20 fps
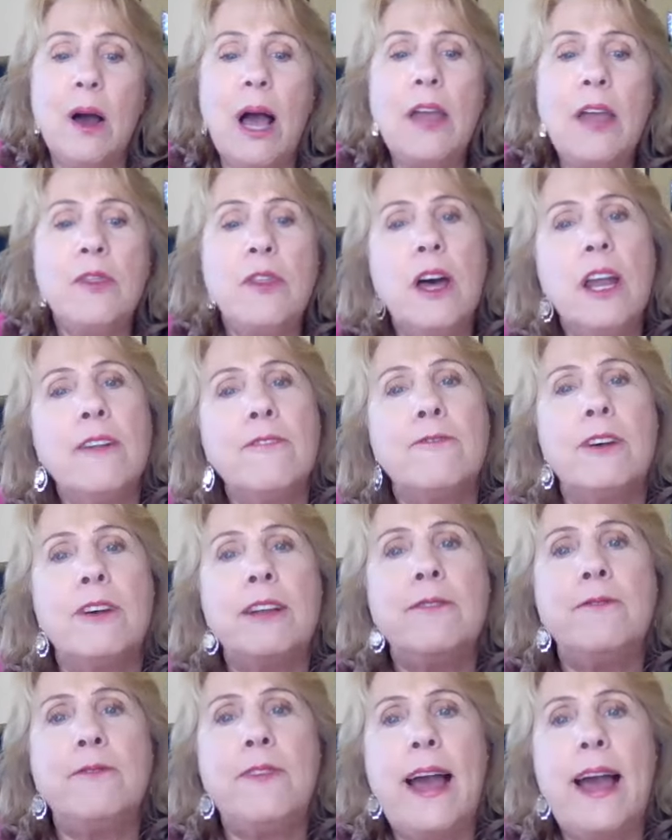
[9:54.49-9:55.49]
I thought a
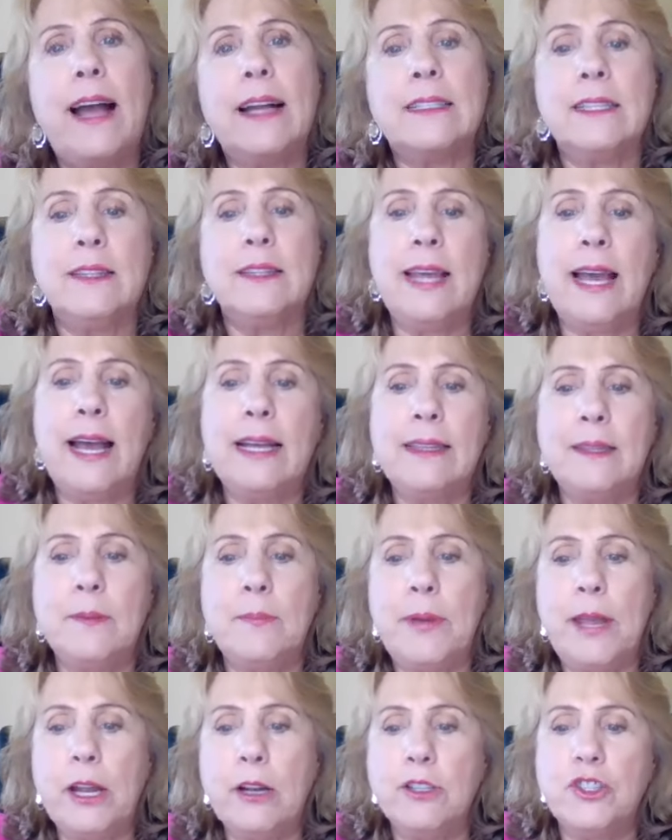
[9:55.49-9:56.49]
fun fact that the
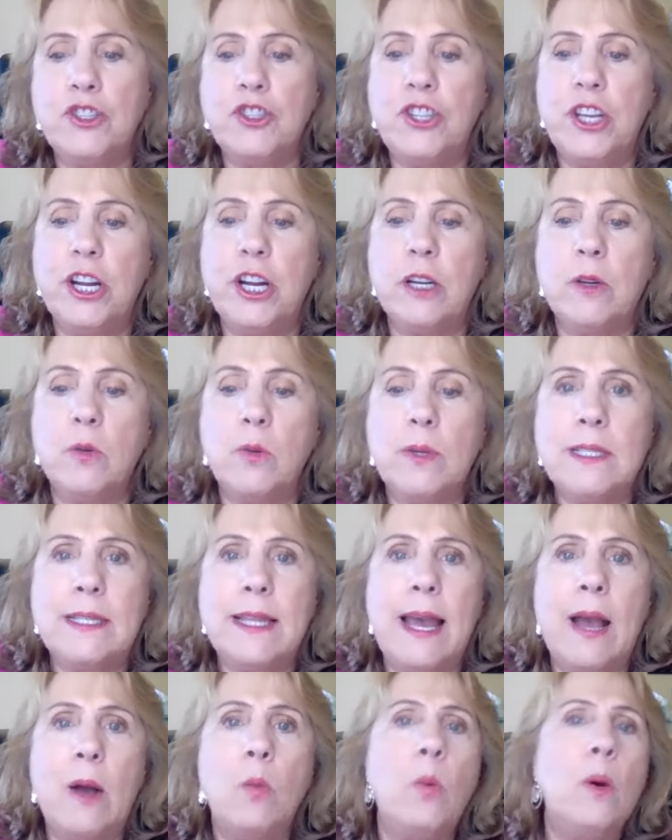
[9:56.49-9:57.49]
parents shared was
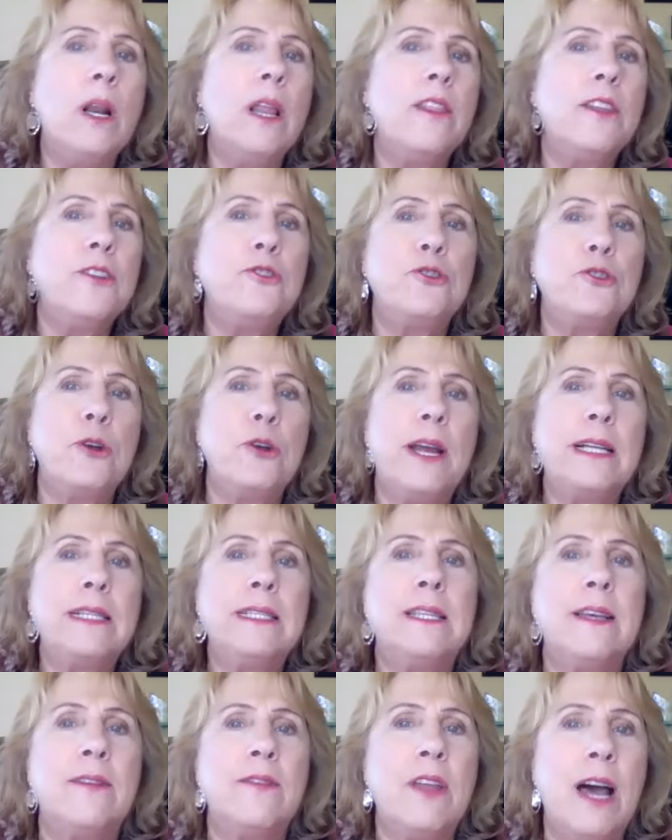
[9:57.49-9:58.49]
that one of the
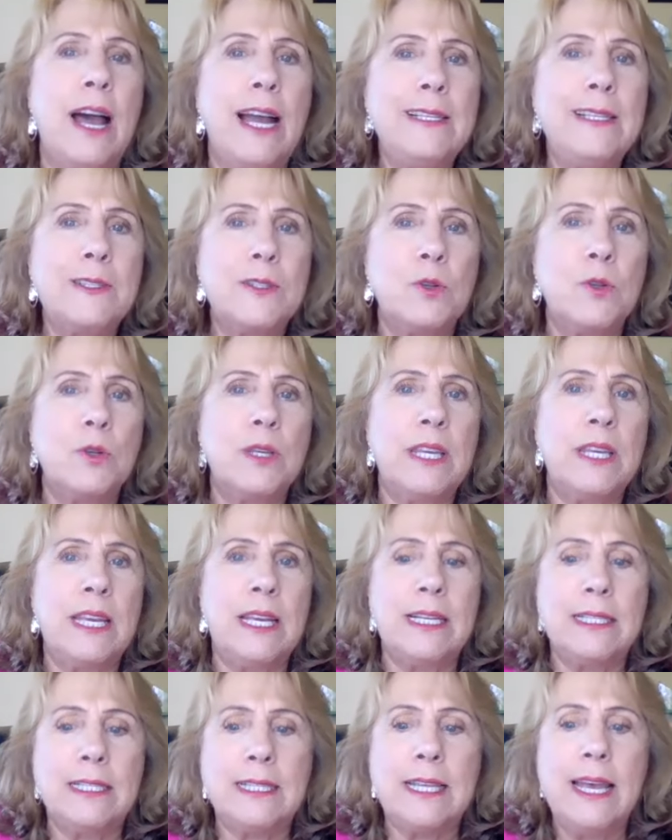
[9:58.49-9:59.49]
trends of the high school
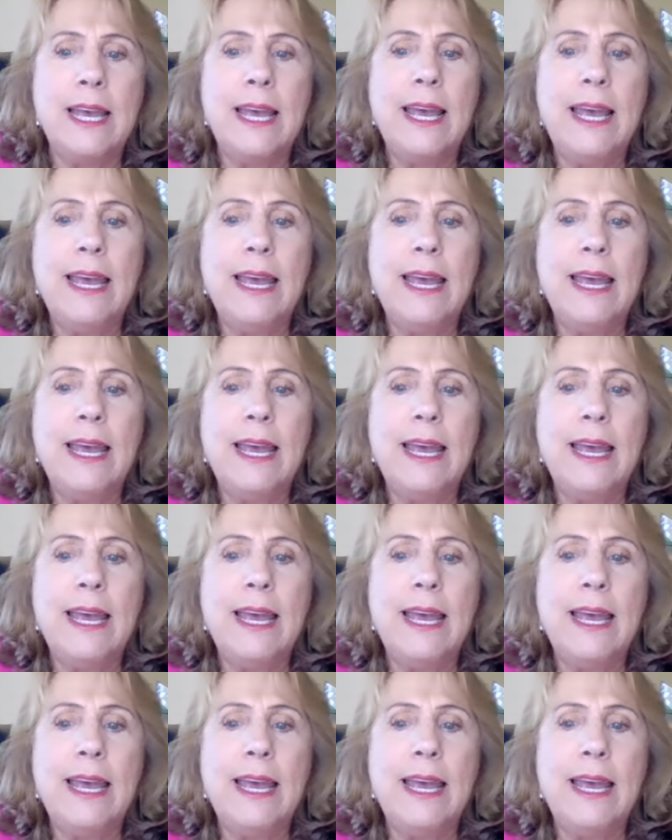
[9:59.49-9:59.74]
kids